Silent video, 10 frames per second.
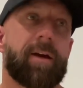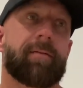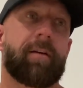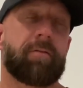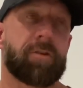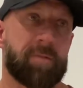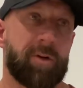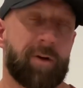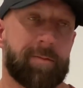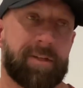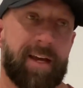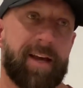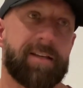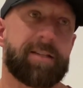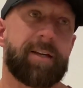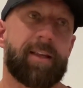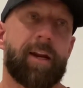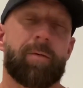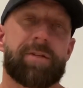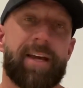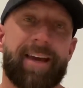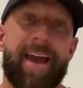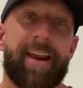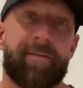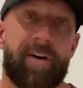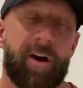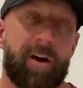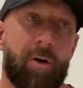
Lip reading: 500 milligrams of test, and then I would take Anavar